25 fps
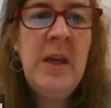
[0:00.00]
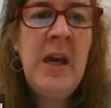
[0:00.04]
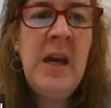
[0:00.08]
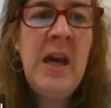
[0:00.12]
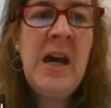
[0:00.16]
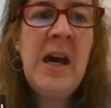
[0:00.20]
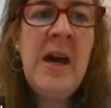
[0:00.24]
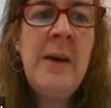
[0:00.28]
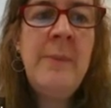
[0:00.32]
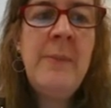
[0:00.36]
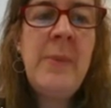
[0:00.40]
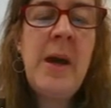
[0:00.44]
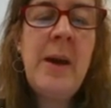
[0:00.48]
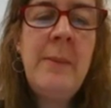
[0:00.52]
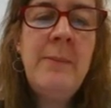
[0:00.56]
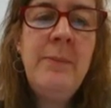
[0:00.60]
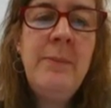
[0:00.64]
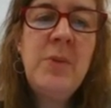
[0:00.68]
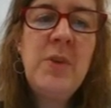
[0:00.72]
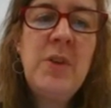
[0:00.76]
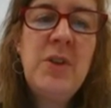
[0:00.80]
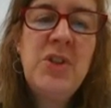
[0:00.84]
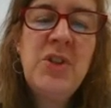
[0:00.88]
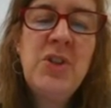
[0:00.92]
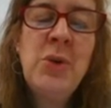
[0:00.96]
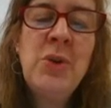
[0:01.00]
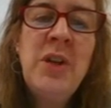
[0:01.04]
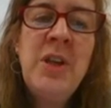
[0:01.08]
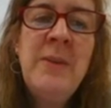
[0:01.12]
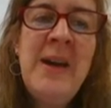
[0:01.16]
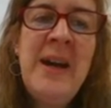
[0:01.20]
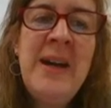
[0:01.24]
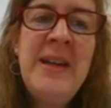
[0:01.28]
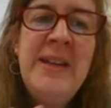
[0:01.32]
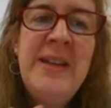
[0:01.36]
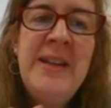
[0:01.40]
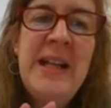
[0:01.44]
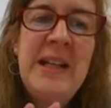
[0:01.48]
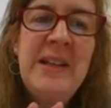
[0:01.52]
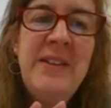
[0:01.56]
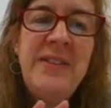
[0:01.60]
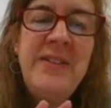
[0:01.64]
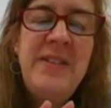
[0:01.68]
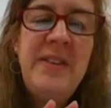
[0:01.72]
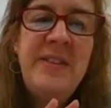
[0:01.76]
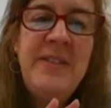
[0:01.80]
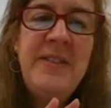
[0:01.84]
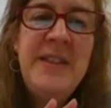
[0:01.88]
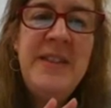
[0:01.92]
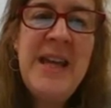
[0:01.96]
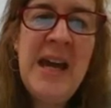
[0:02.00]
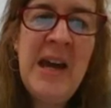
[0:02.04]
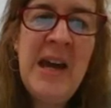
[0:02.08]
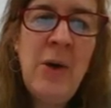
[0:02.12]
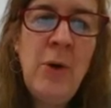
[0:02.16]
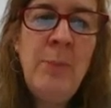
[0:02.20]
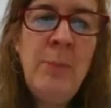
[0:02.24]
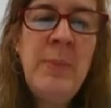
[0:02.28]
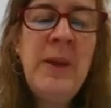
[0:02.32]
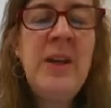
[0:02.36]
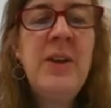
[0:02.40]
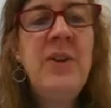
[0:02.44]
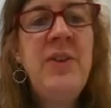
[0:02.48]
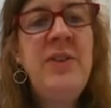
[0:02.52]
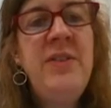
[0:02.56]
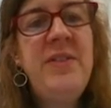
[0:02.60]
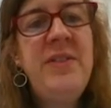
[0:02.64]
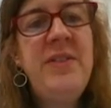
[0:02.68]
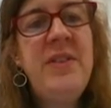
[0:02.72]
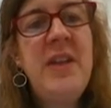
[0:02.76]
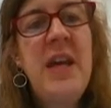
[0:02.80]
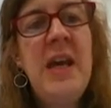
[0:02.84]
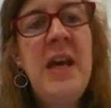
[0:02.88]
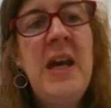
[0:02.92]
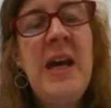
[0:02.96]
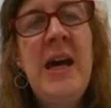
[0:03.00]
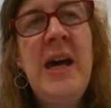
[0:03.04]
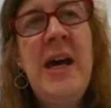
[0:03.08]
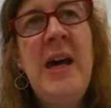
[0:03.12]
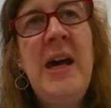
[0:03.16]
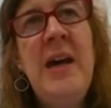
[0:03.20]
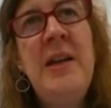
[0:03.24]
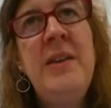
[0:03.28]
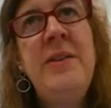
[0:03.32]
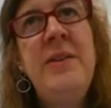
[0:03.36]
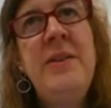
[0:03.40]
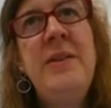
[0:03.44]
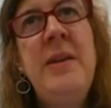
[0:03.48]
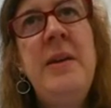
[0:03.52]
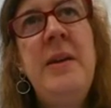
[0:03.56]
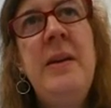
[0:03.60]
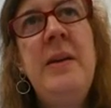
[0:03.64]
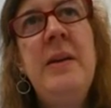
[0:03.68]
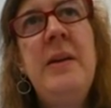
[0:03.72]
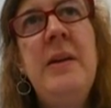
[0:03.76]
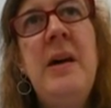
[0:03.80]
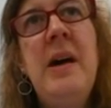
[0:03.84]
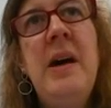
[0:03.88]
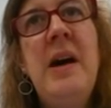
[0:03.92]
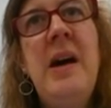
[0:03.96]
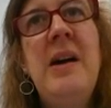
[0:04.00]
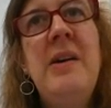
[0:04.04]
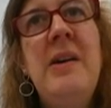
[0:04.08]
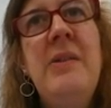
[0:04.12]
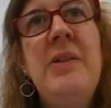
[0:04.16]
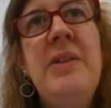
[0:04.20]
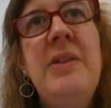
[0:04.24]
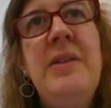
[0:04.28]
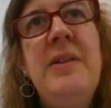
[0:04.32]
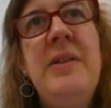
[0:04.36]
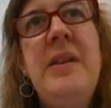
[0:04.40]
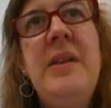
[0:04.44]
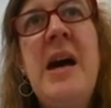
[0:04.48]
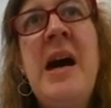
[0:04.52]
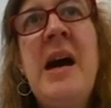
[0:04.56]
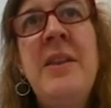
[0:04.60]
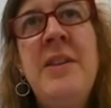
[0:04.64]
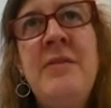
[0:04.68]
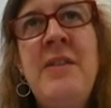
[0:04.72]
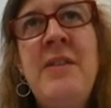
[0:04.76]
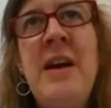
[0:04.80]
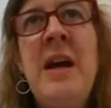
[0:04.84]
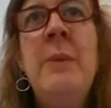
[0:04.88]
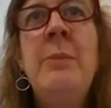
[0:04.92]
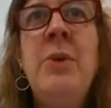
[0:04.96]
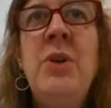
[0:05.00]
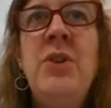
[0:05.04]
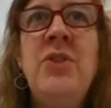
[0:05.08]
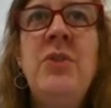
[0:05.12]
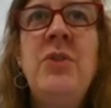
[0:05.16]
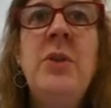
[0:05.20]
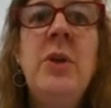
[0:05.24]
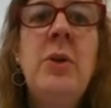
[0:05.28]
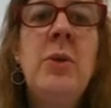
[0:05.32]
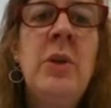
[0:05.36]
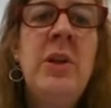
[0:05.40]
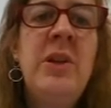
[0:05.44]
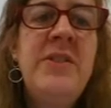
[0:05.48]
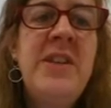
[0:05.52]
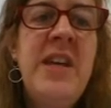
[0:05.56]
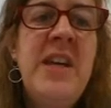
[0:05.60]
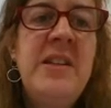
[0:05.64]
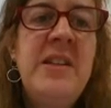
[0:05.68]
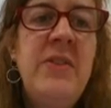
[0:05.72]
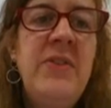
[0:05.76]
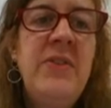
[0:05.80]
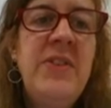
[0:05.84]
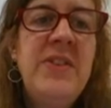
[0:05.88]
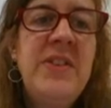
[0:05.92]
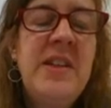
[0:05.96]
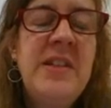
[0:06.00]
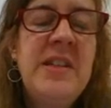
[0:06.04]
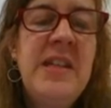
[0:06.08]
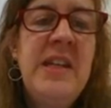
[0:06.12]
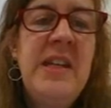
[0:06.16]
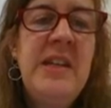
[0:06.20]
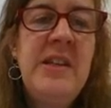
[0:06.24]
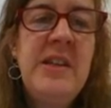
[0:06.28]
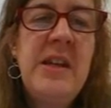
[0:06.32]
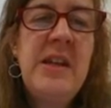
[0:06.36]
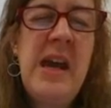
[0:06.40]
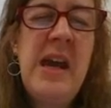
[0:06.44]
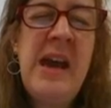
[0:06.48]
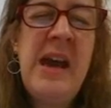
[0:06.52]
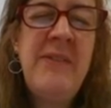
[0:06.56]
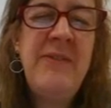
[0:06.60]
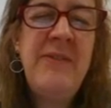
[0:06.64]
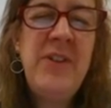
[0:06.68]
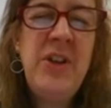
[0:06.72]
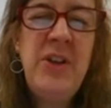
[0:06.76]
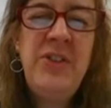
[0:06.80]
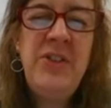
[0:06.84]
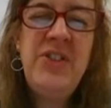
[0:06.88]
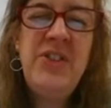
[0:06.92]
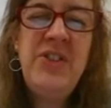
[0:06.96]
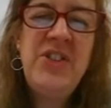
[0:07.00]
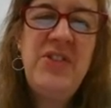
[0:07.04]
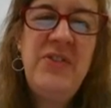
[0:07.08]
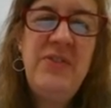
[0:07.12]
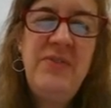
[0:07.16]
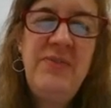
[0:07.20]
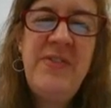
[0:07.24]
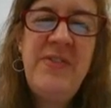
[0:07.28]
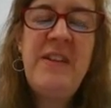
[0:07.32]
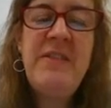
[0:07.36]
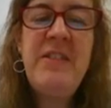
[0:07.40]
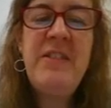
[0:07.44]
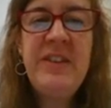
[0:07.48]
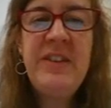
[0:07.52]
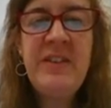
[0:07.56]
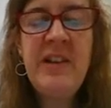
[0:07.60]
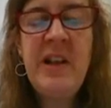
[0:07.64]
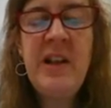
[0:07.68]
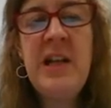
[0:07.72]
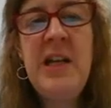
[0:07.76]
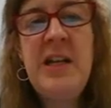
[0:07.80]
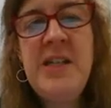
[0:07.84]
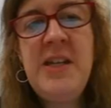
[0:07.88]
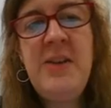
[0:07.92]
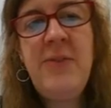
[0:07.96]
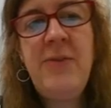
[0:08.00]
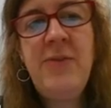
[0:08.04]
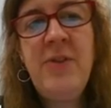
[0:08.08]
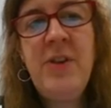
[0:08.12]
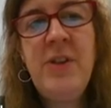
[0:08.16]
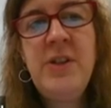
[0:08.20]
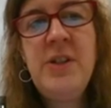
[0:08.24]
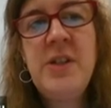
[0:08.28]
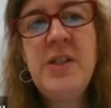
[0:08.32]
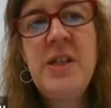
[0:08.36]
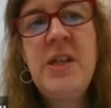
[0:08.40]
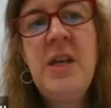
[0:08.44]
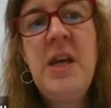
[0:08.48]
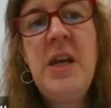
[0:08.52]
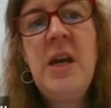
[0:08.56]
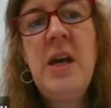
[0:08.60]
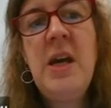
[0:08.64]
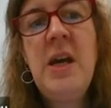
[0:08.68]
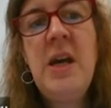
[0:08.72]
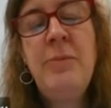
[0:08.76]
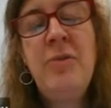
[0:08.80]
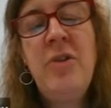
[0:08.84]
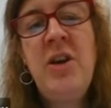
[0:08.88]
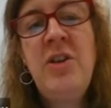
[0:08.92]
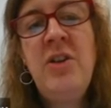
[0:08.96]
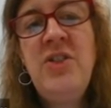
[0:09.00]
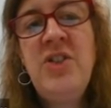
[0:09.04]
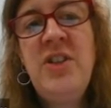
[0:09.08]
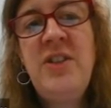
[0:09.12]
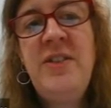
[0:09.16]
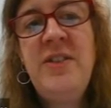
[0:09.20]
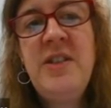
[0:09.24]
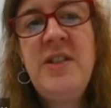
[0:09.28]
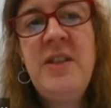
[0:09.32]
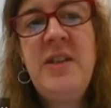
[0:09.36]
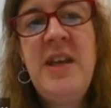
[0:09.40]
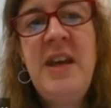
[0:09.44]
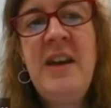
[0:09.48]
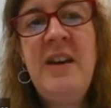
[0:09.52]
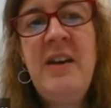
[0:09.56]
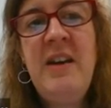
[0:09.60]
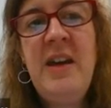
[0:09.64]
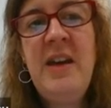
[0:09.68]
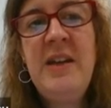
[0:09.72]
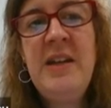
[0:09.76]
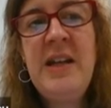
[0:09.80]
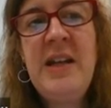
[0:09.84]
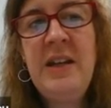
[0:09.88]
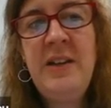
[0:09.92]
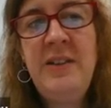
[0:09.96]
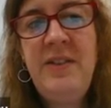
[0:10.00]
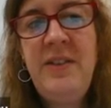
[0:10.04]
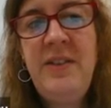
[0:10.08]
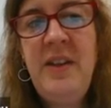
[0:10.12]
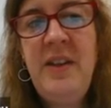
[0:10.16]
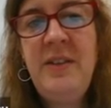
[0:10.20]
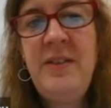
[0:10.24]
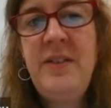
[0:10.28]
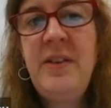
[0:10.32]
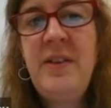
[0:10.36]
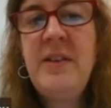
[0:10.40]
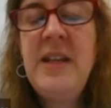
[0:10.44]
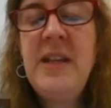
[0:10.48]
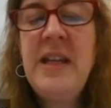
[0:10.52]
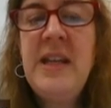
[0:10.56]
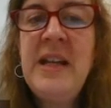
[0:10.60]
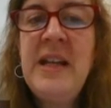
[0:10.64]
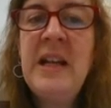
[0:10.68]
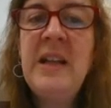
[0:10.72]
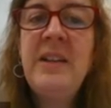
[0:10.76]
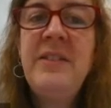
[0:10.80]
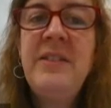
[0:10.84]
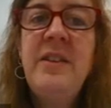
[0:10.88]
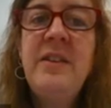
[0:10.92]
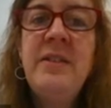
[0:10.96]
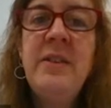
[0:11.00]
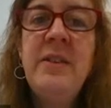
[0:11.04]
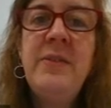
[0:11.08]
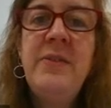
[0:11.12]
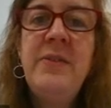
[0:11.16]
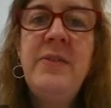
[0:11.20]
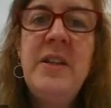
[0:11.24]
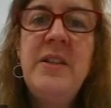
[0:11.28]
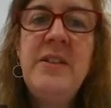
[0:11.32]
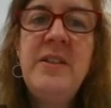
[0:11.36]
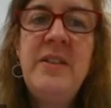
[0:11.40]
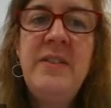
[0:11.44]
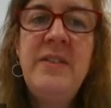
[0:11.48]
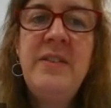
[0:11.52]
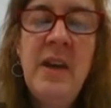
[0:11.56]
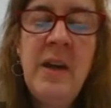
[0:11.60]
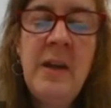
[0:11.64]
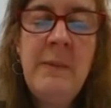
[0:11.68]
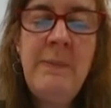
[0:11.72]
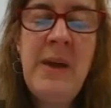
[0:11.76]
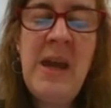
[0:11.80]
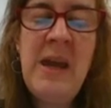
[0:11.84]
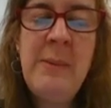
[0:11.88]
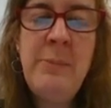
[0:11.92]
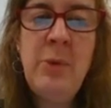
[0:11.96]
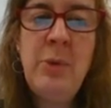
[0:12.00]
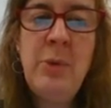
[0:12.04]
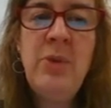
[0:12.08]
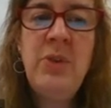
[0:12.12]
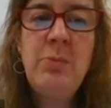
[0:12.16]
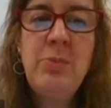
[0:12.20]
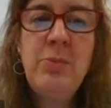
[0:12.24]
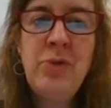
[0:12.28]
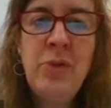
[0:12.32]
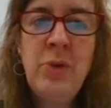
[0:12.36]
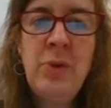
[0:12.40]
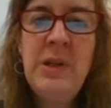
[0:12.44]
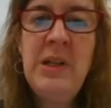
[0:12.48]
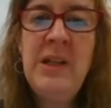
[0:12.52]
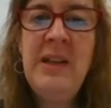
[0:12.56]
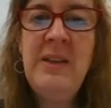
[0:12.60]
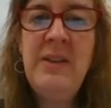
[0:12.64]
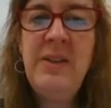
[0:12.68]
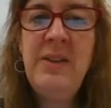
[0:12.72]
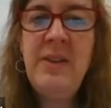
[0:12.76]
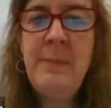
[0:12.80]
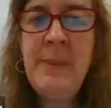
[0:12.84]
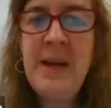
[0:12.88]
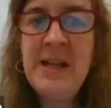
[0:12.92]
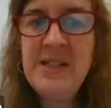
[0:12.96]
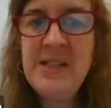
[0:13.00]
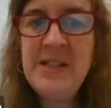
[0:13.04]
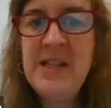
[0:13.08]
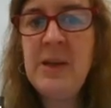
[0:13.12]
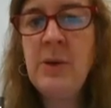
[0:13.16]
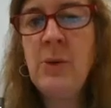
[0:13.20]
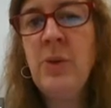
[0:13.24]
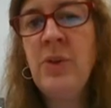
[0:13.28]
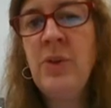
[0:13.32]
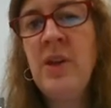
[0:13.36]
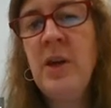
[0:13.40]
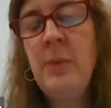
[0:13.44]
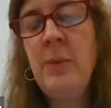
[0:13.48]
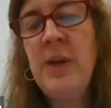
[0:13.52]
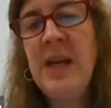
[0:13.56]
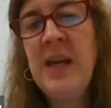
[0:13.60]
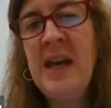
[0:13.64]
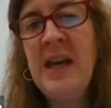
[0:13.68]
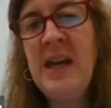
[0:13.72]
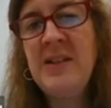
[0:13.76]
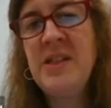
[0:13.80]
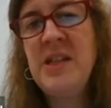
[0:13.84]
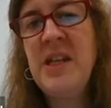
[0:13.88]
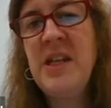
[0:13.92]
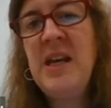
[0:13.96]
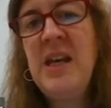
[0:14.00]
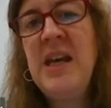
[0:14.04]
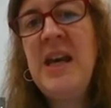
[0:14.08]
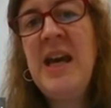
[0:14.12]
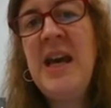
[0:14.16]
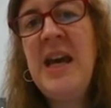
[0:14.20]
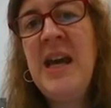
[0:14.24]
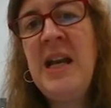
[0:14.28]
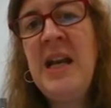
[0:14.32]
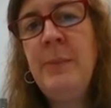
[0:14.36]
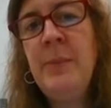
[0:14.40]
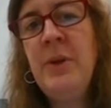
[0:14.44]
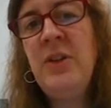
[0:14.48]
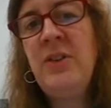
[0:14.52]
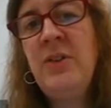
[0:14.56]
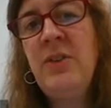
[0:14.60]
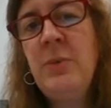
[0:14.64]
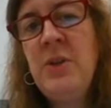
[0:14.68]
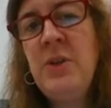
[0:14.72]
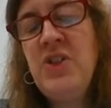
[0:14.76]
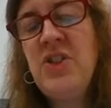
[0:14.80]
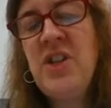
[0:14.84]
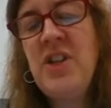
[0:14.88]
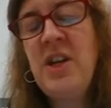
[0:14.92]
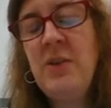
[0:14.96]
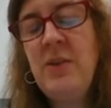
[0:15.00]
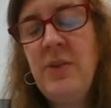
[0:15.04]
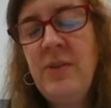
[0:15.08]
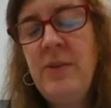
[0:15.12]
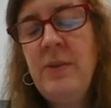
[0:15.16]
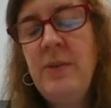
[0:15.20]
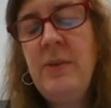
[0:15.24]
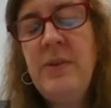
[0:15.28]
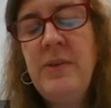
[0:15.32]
I'm talking about analysis now because the other outputs from the qualitative study have used very slightly different approaches to their analysis. So the analysis of the design paper was broadly thematic, although we had elements which don't